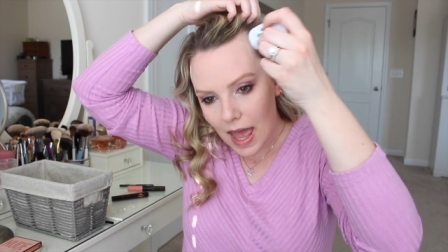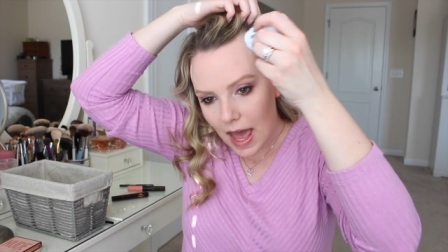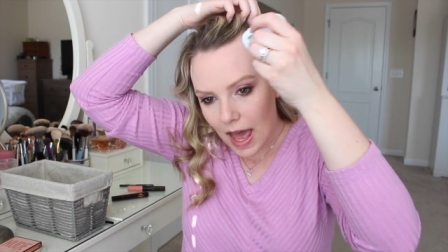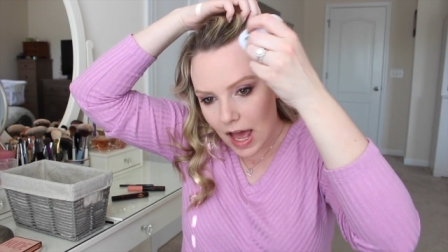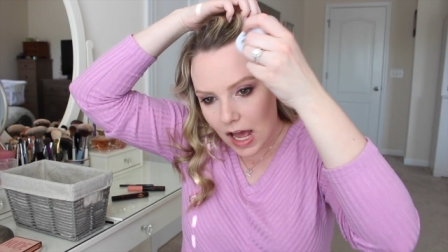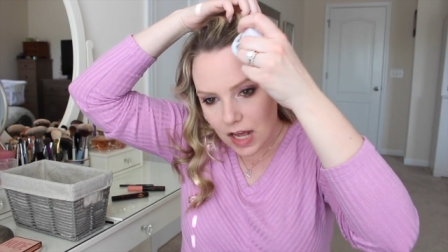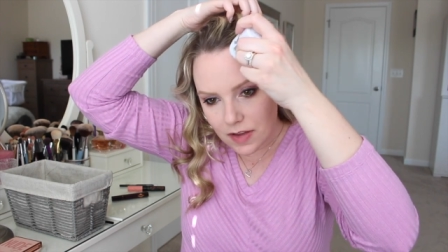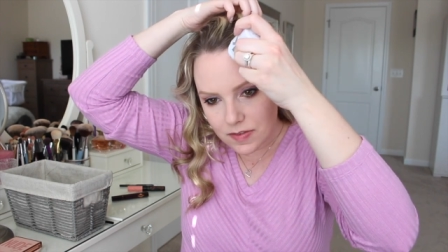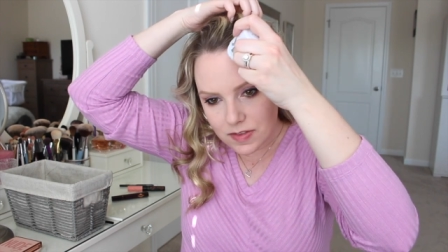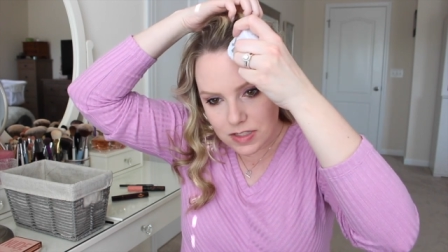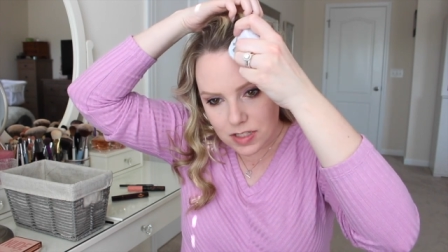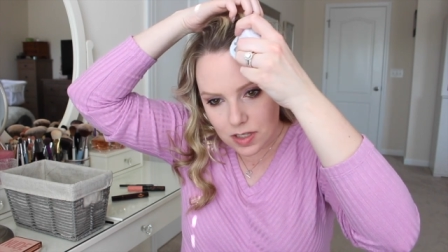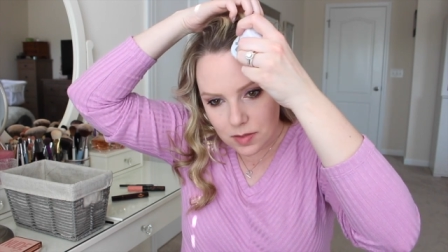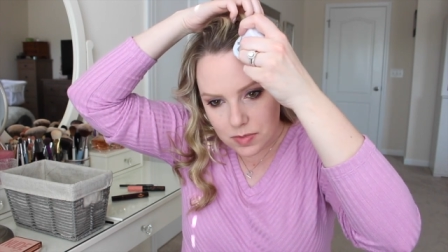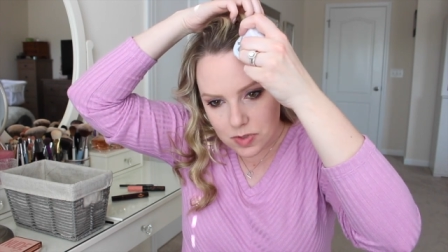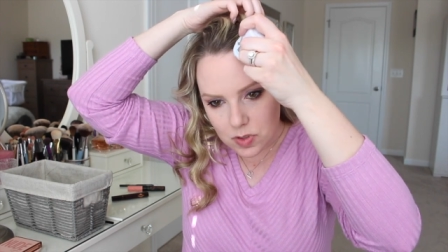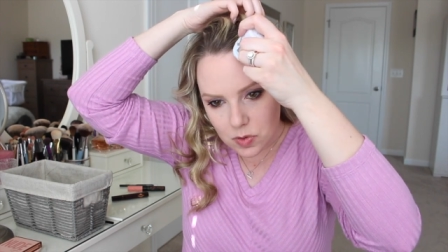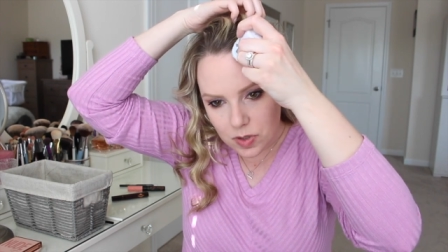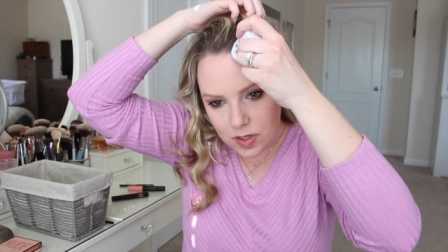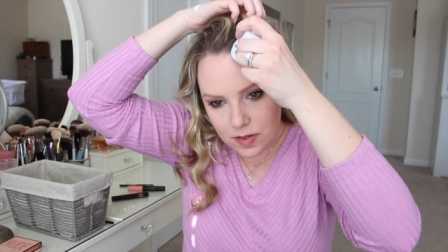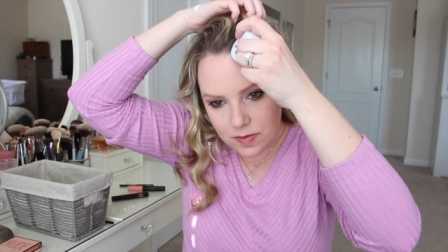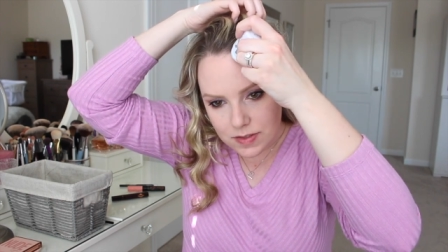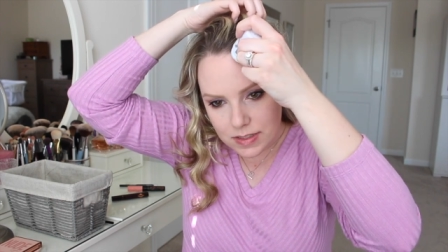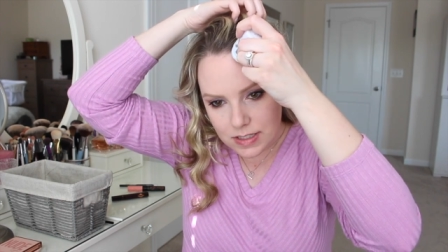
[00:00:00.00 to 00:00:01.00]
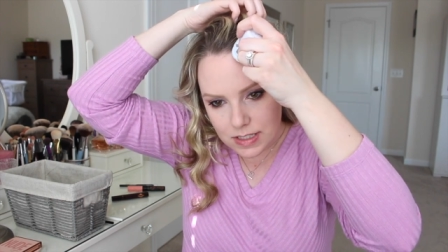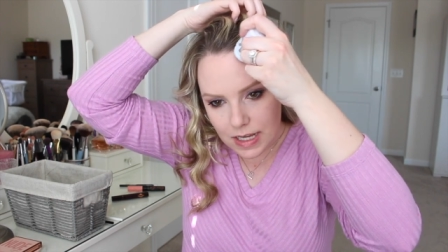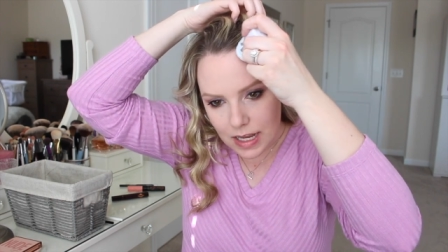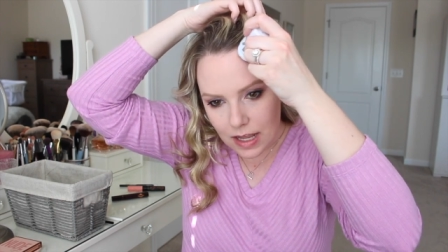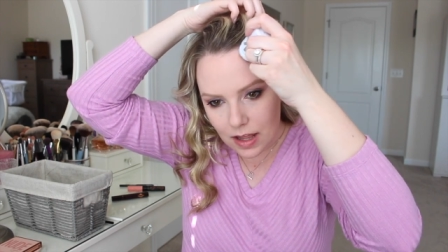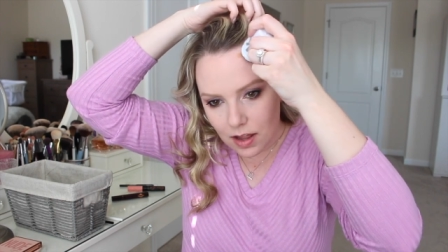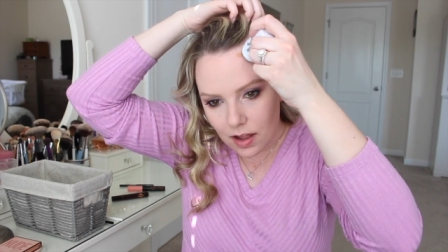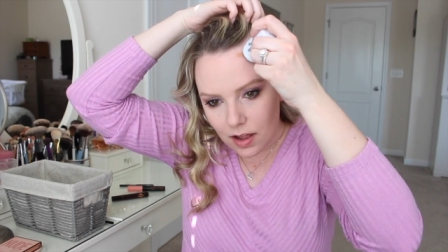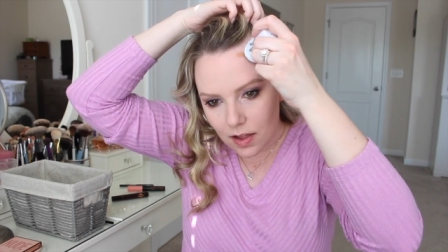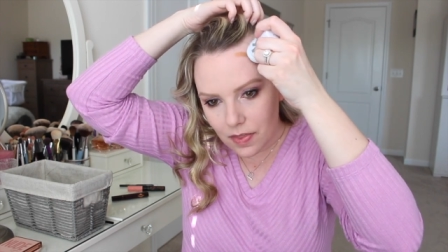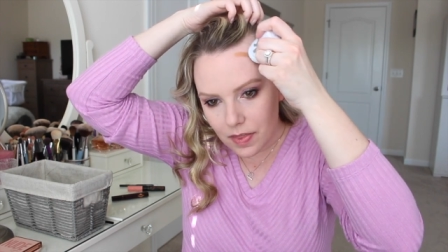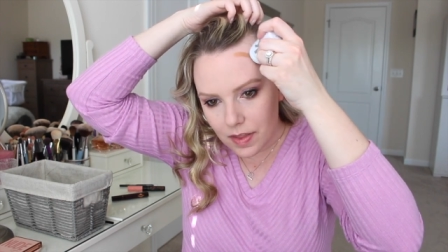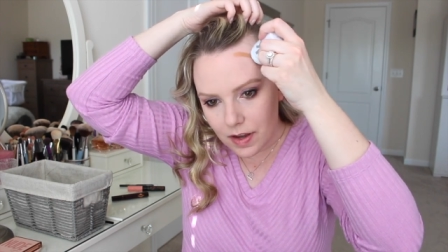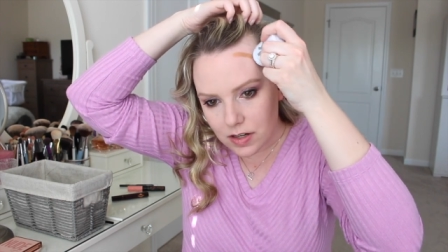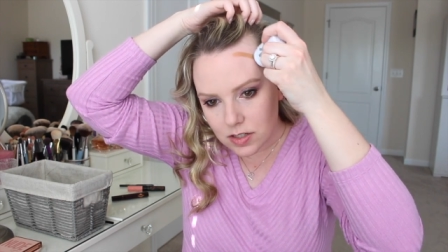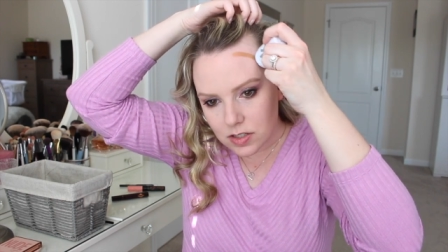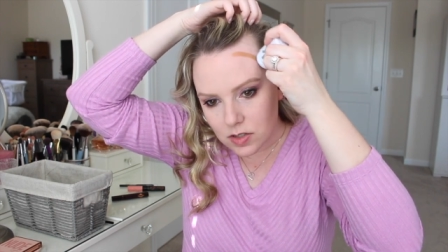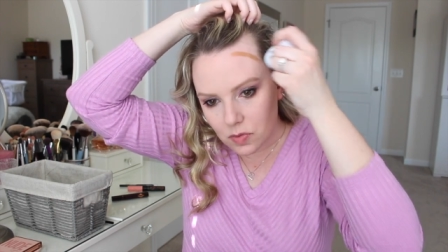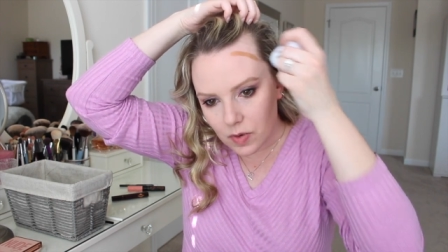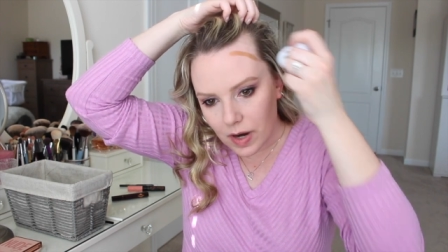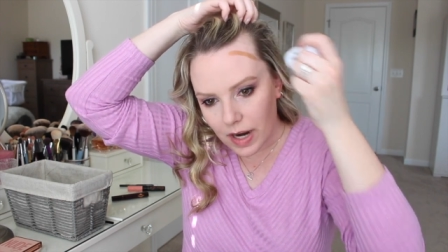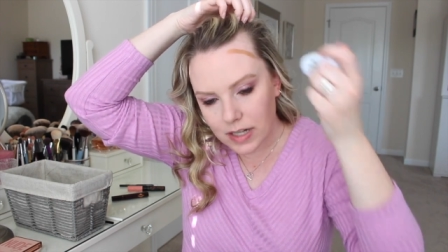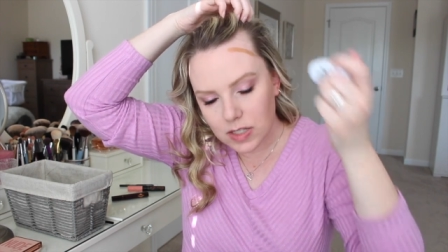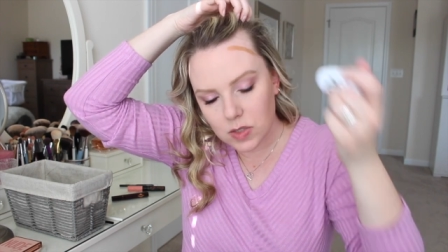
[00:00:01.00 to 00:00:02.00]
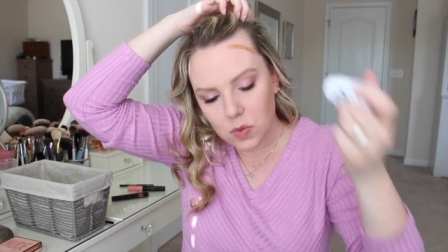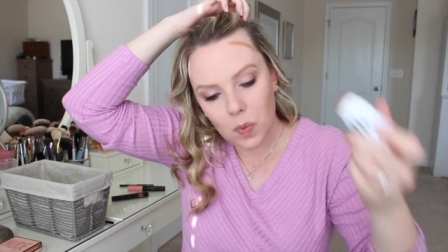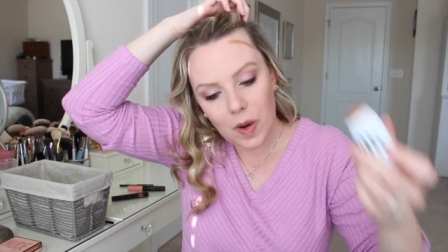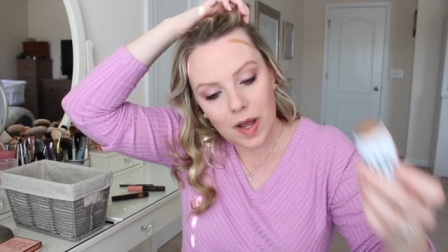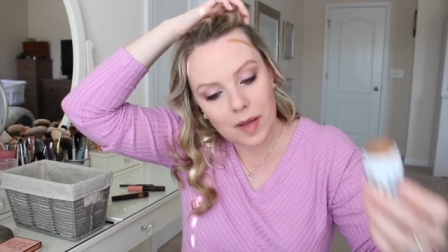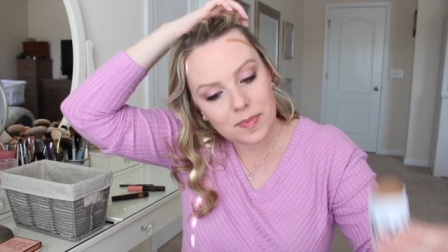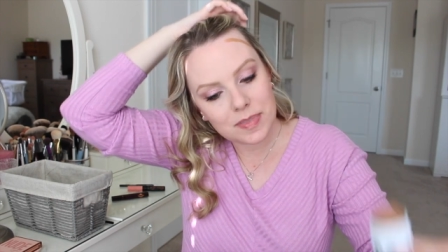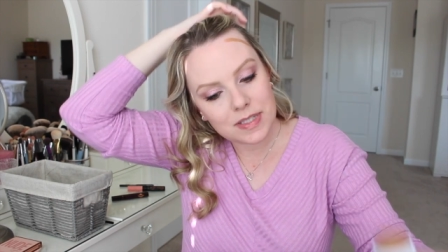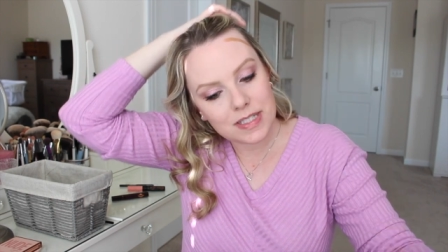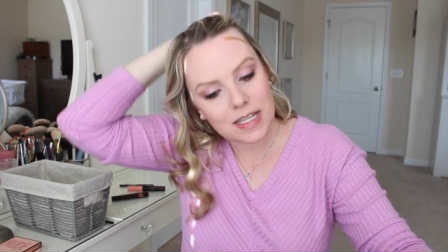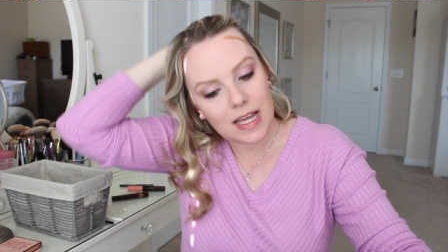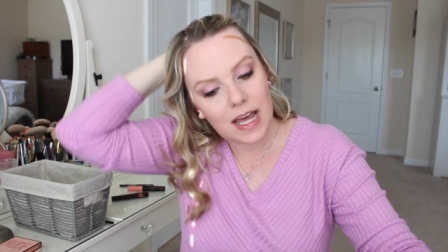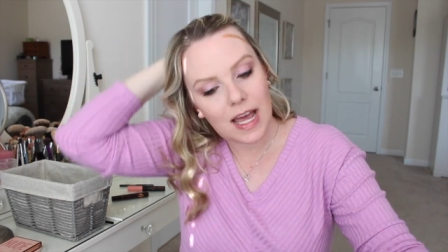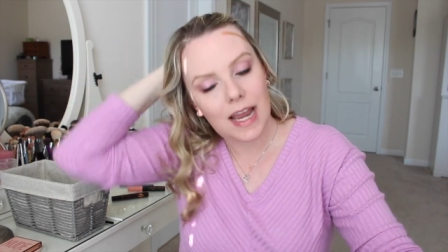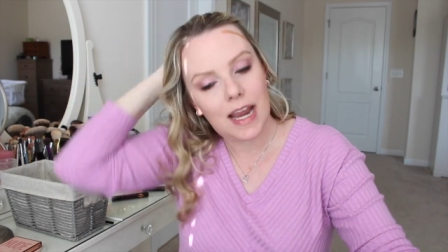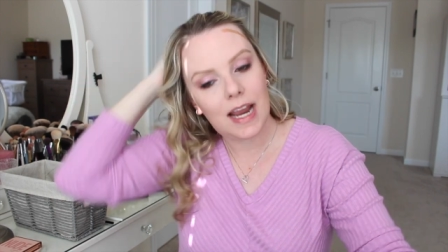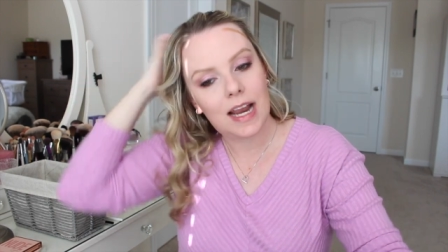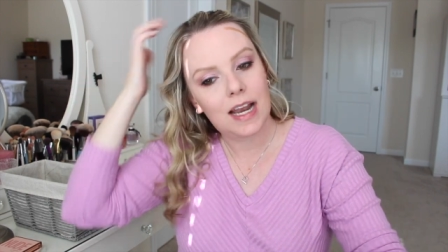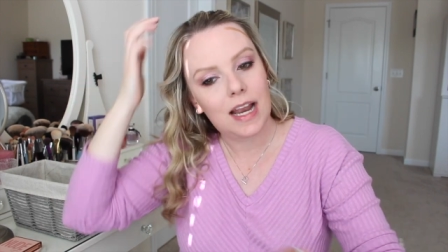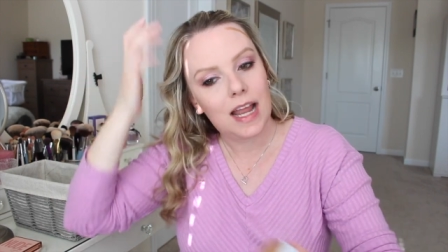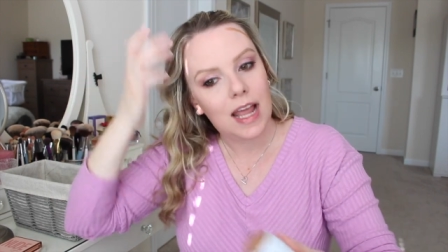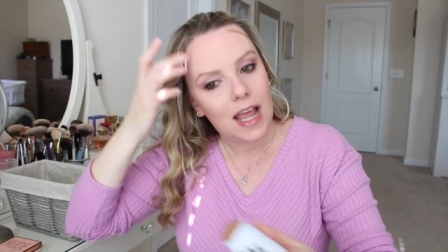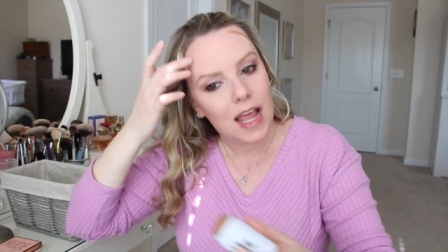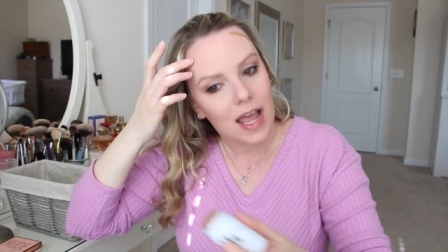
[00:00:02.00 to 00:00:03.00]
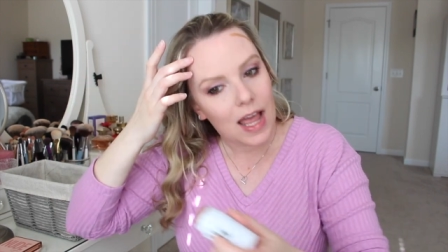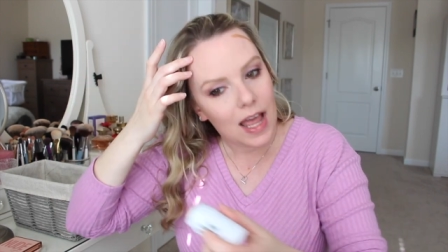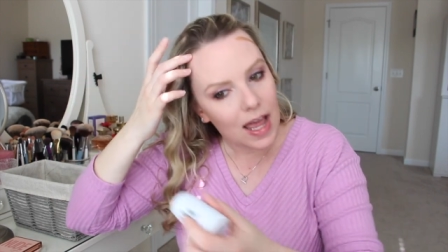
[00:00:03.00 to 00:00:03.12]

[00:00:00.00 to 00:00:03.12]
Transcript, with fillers: have some sort of sale on their direct website.